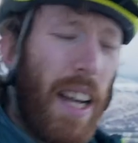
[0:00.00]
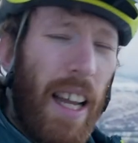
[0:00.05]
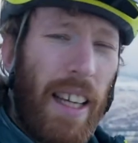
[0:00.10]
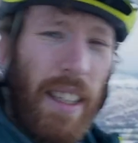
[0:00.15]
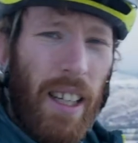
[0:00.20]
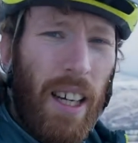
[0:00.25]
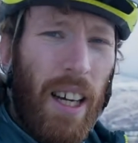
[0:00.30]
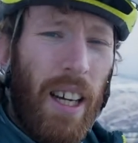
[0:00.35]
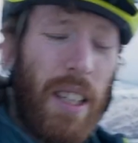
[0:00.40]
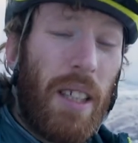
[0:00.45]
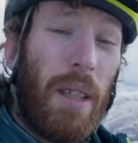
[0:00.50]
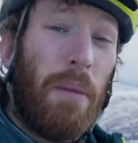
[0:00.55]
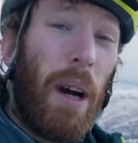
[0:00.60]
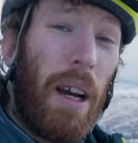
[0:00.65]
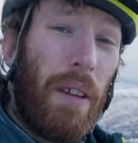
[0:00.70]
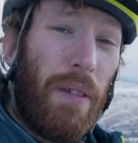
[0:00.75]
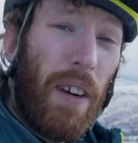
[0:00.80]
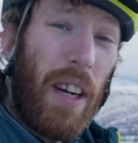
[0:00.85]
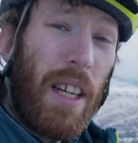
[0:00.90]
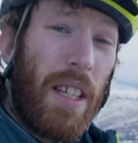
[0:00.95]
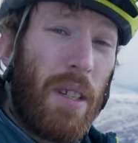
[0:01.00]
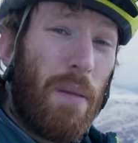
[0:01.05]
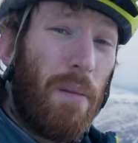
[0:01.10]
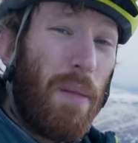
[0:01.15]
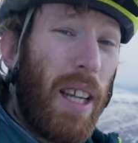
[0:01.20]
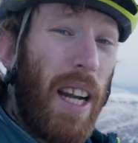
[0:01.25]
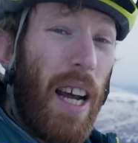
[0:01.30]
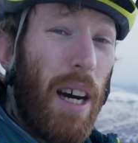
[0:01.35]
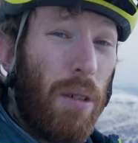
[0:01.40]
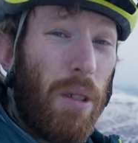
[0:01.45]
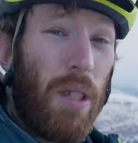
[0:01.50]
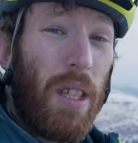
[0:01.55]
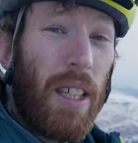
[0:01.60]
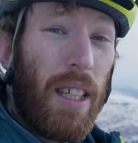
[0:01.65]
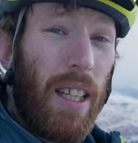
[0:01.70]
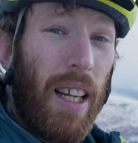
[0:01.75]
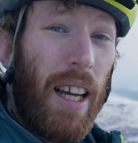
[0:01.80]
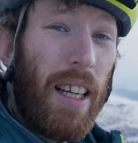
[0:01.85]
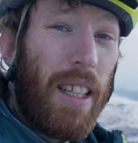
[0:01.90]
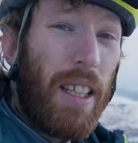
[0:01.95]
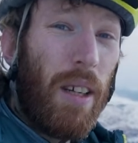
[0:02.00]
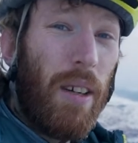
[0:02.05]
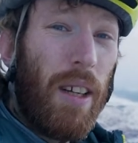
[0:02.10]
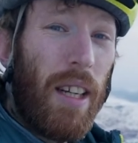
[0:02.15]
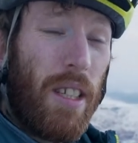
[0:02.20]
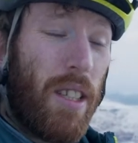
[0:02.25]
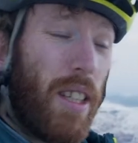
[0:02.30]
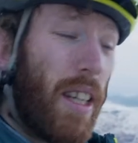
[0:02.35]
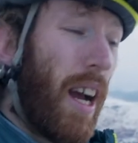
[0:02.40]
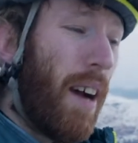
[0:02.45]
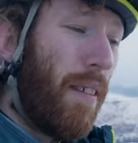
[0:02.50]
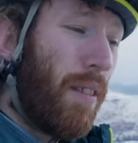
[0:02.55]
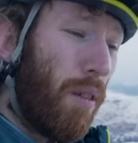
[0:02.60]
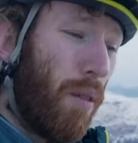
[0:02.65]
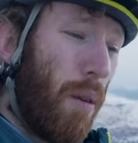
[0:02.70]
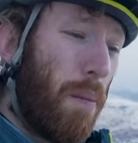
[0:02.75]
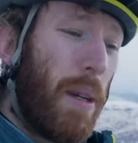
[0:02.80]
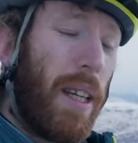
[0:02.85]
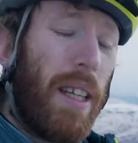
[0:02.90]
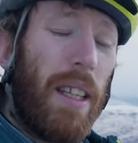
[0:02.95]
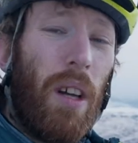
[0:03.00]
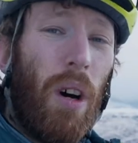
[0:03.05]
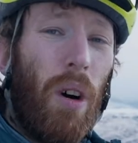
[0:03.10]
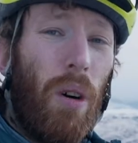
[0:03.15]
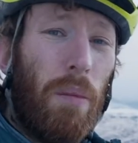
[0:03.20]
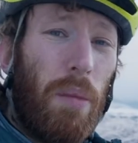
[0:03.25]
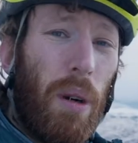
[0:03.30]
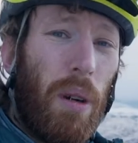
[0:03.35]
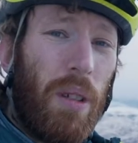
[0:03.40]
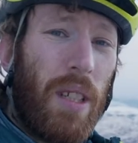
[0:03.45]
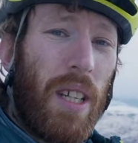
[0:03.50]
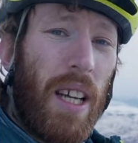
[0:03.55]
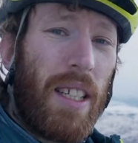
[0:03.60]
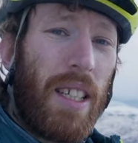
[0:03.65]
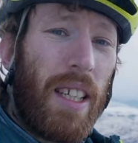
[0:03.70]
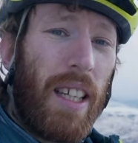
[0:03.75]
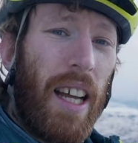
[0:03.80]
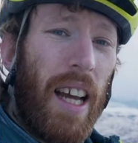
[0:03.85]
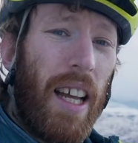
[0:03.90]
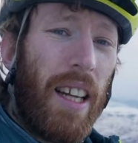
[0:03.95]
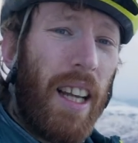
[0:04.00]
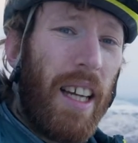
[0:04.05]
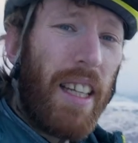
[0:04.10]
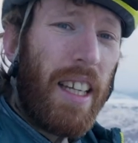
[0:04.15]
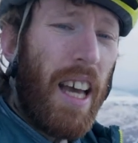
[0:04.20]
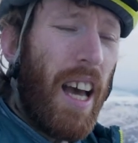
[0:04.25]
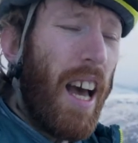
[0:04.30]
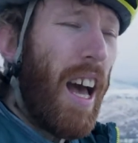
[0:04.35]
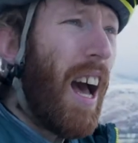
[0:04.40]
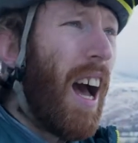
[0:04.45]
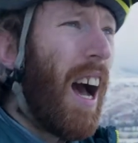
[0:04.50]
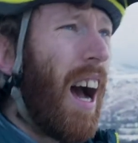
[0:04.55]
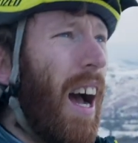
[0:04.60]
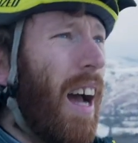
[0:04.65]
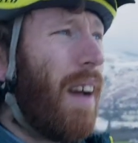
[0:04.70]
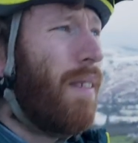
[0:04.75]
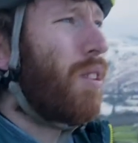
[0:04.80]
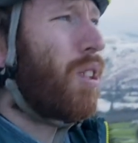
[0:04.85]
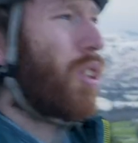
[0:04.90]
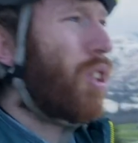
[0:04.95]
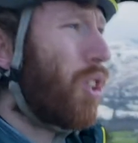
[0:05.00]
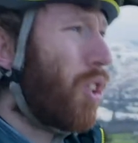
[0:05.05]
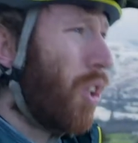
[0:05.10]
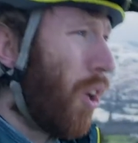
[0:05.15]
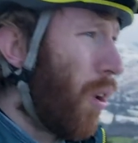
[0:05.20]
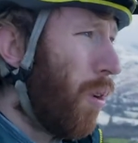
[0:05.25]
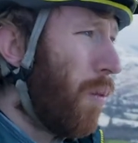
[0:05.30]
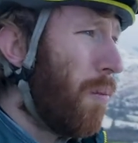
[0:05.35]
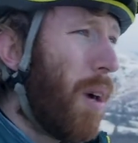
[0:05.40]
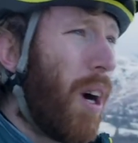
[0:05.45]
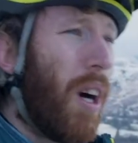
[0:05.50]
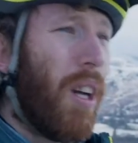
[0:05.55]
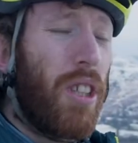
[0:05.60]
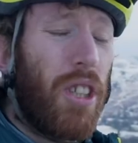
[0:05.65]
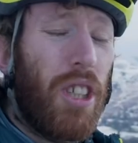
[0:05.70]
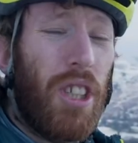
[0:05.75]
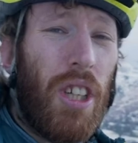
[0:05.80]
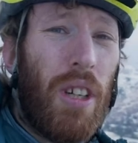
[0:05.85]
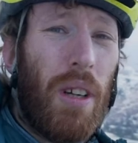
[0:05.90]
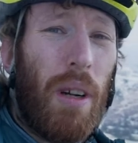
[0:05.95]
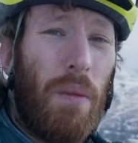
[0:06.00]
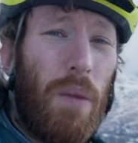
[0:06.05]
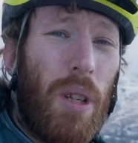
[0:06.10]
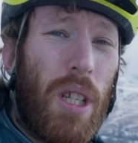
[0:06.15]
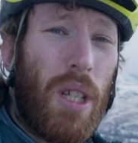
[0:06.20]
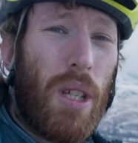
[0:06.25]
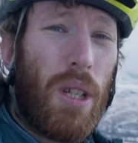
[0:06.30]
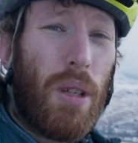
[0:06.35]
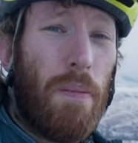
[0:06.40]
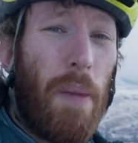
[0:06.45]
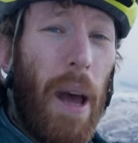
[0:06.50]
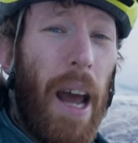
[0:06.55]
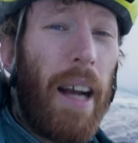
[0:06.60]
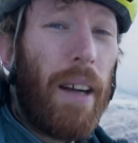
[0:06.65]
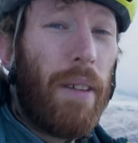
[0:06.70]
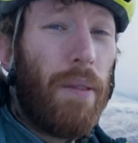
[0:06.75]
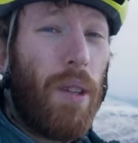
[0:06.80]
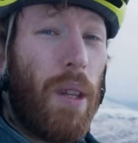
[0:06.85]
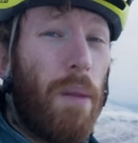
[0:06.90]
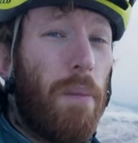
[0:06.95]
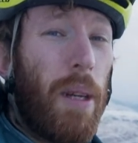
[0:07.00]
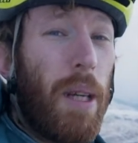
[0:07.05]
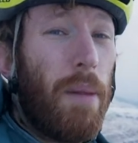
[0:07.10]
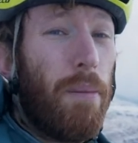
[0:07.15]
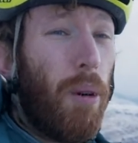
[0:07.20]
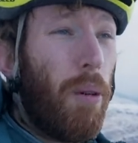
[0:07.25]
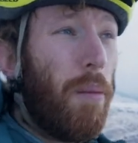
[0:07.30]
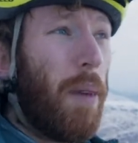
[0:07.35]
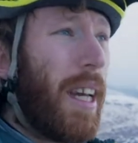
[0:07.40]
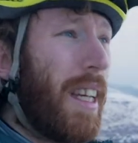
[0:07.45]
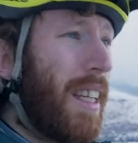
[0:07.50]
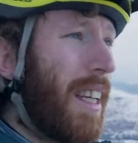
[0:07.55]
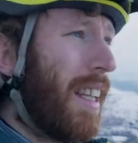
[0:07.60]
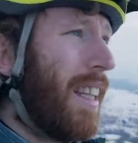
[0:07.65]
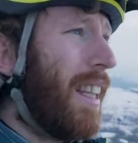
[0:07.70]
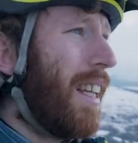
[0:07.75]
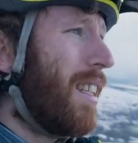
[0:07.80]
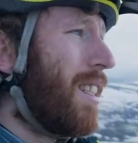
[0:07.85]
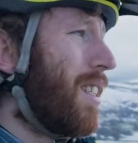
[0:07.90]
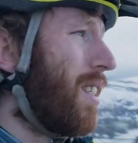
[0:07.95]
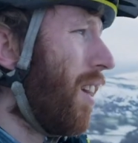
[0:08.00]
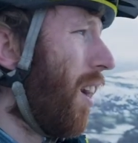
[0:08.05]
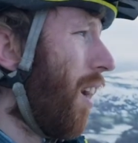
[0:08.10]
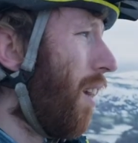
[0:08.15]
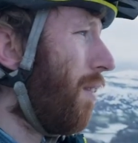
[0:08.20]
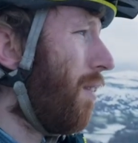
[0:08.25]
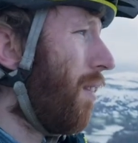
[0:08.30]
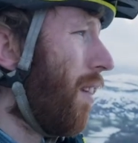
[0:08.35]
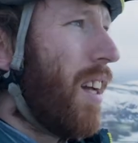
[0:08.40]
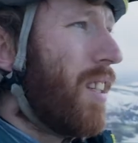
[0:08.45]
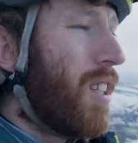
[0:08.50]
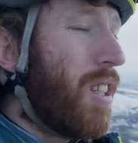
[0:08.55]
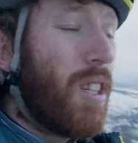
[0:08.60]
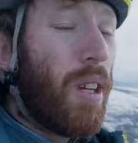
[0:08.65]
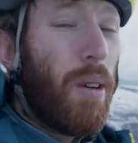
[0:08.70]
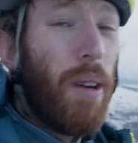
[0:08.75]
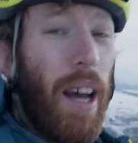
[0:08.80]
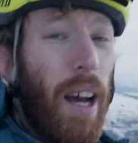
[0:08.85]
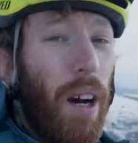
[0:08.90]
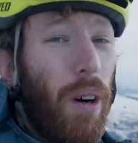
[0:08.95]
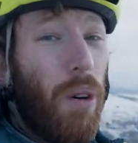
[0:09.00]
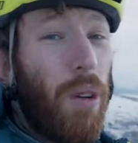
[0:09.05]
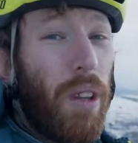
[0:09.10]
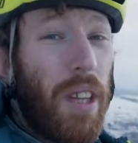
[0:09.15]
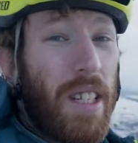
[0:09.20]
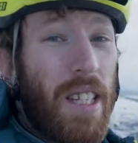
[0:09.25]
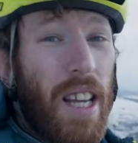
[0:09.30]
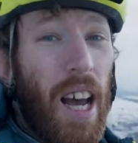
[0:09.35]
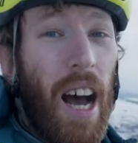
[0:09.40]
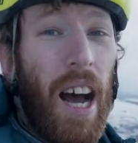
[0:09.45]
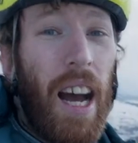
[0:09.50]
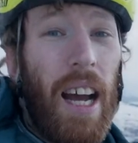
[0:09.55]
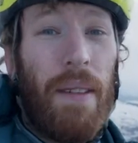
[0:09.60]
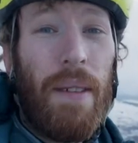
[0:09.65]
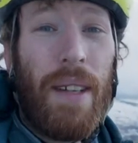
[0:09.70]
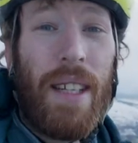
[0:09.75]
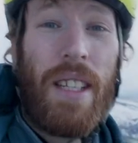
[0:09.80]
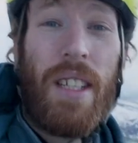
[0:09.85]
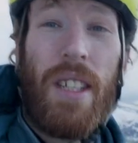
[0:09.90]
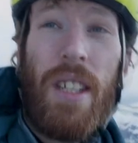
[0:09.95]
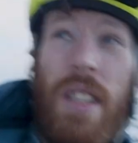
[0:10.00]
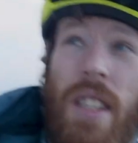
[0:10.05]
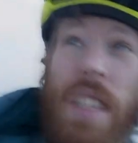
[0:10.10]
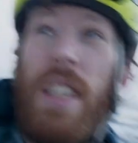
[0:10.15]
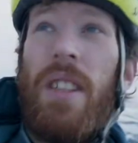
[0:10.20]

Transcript: later, you might find something else that you like doing. So you have to repeat the whole process again. Like I have so much respect for the people making this stuff. To do it all the time, it's just